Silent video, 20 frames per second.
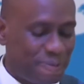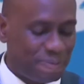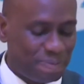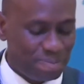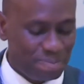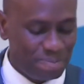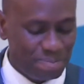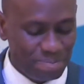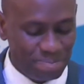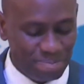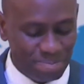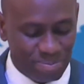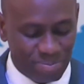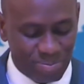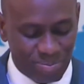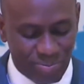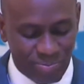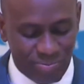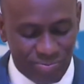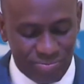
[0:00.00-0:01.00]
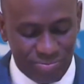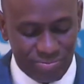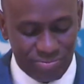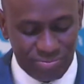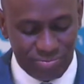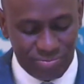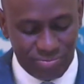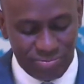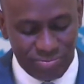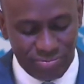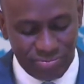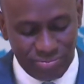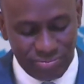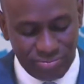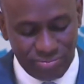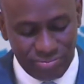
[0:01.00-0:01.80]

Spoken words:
Nothing is said.